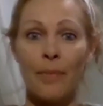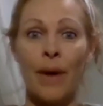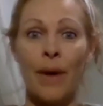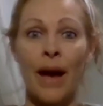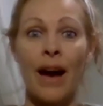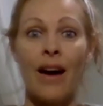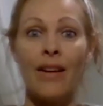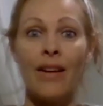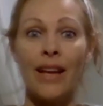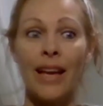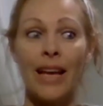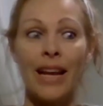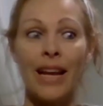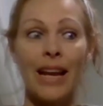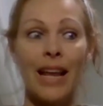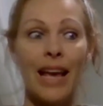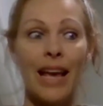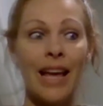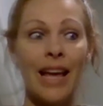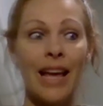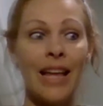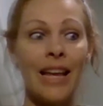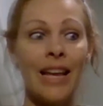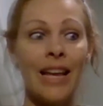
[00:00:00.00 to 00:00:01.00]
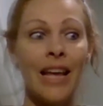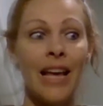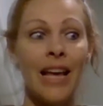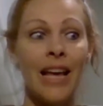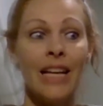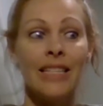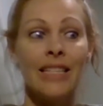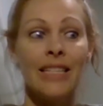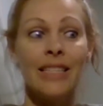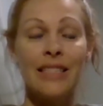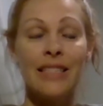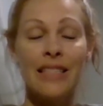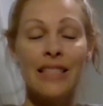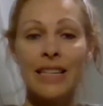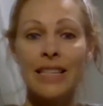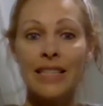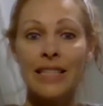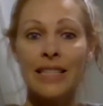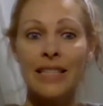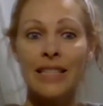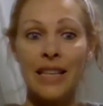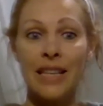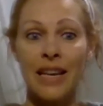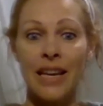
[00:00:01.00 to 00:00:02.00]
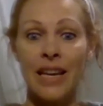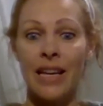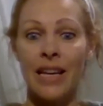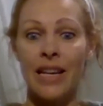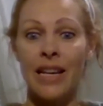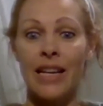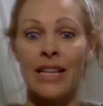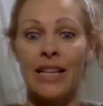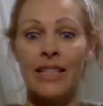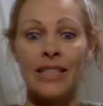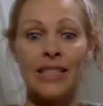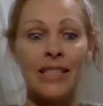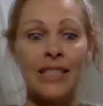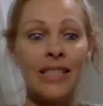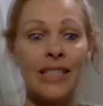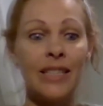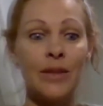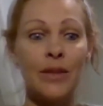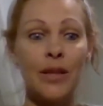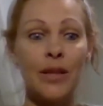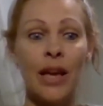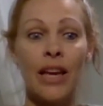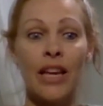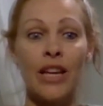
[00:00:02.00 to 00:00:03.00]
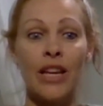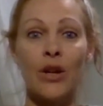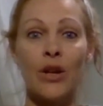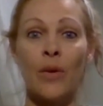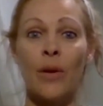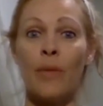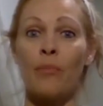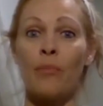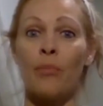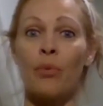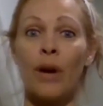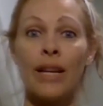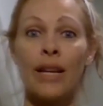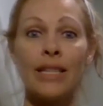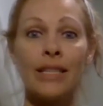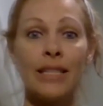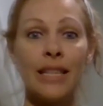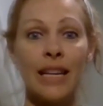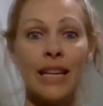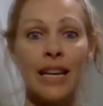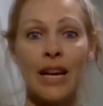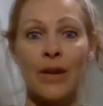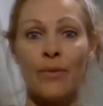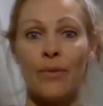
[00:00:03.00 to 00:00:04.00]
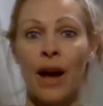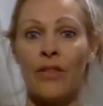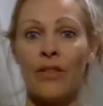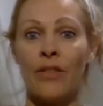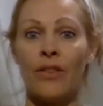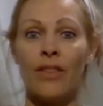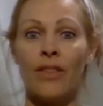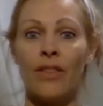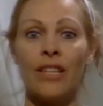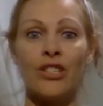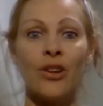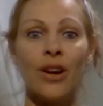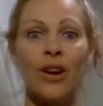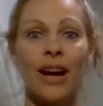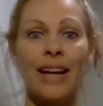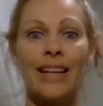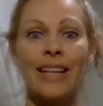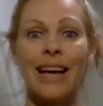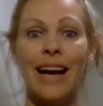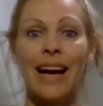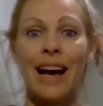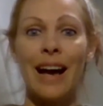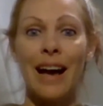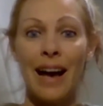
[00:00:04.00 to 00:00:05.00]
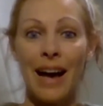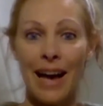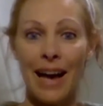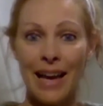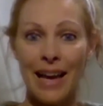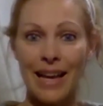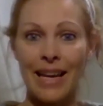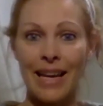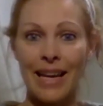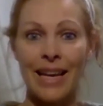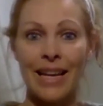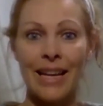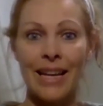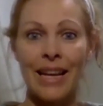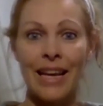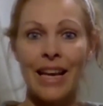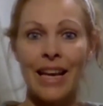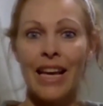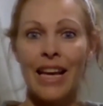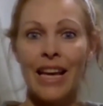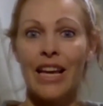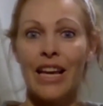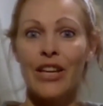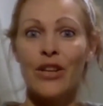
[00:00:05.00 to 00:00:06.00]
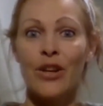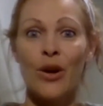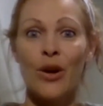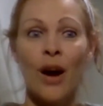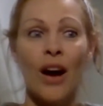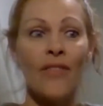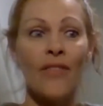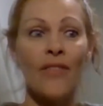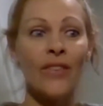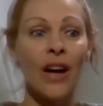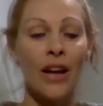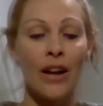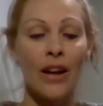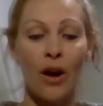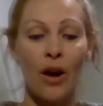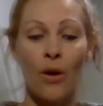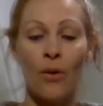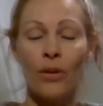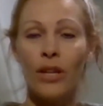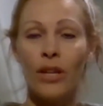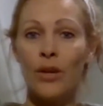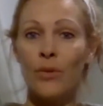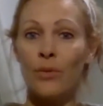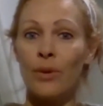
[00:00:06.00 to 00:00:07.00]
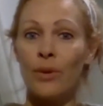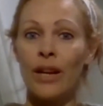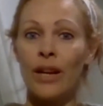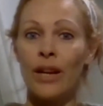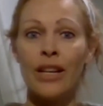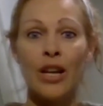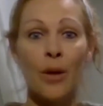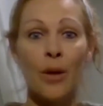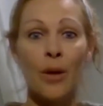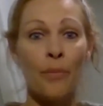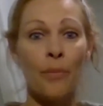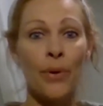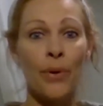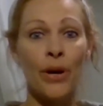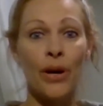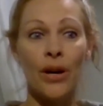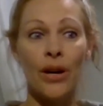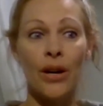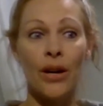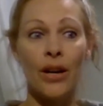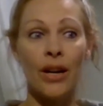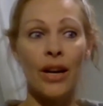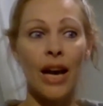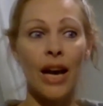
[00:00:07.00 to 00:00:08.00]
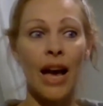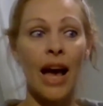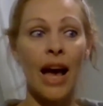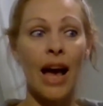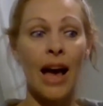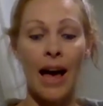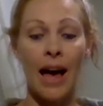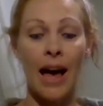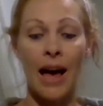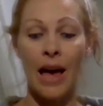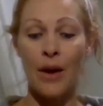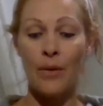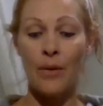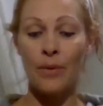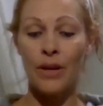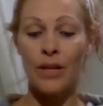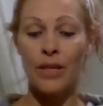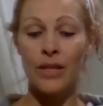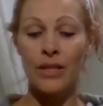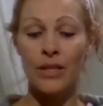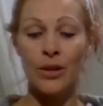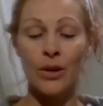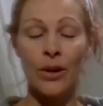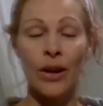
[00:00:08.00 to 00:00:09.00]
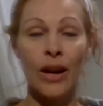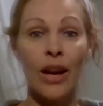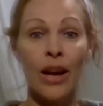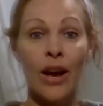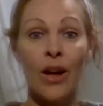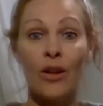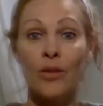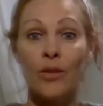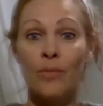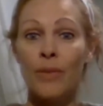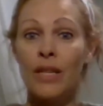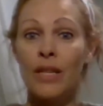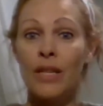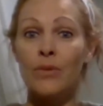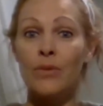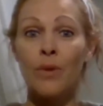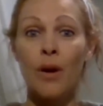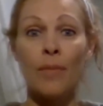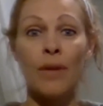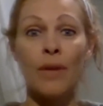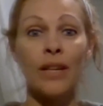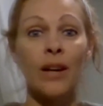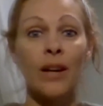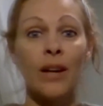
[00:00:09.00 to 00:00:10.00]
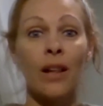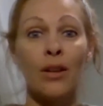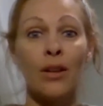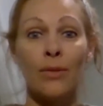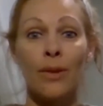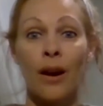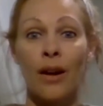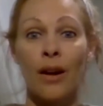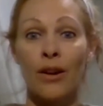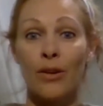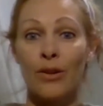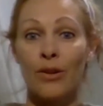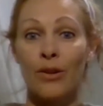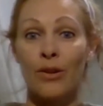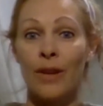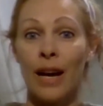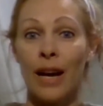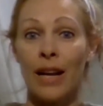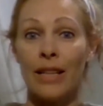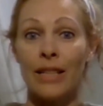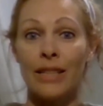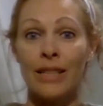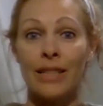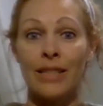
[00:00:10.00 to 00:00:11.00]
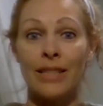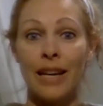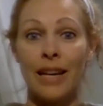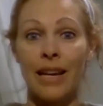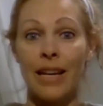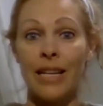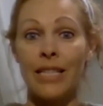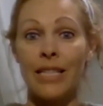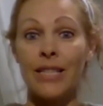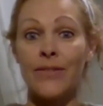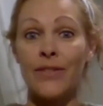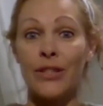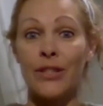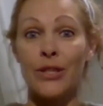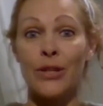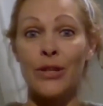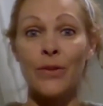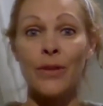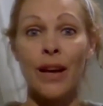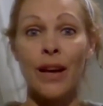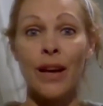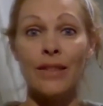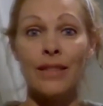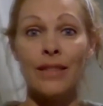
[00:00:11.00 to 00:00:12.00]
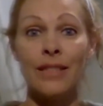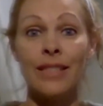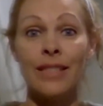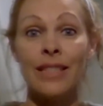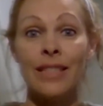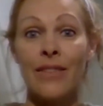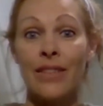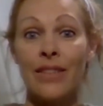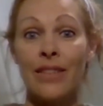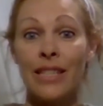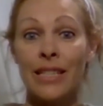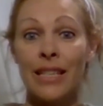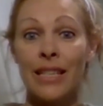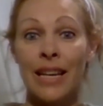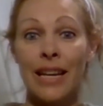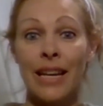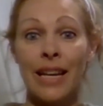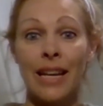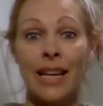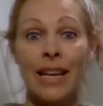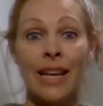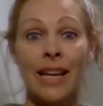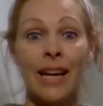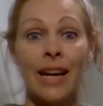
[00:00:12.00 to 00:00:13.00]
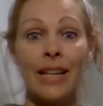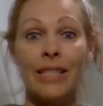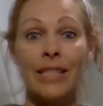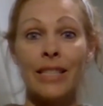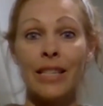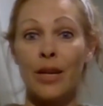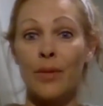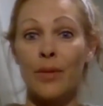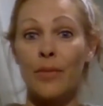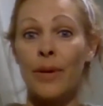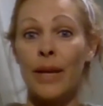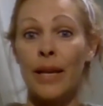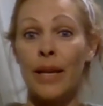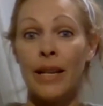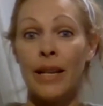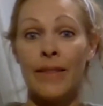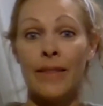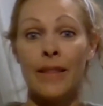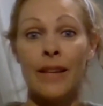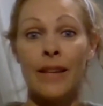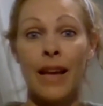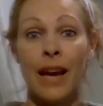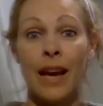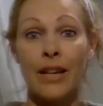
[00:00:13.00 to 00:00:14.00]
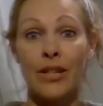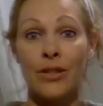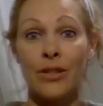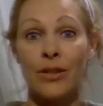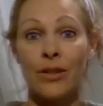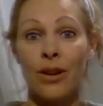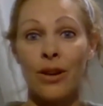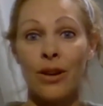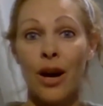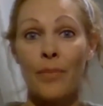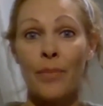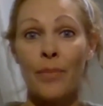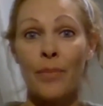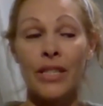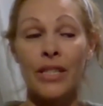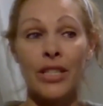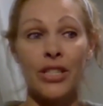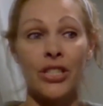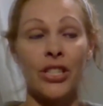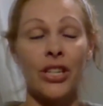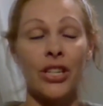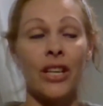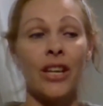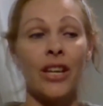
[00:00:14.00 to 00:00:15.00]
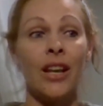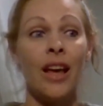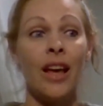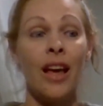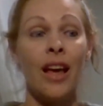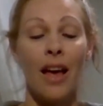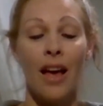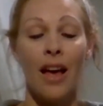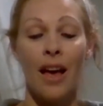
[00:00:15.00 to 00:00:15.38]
about it. And since then, and since embracing it rather than trying to hide it, I've not only written a book, I was crowned Ms. Woman Colorado, United States for 2017 and got to compete at the national competition.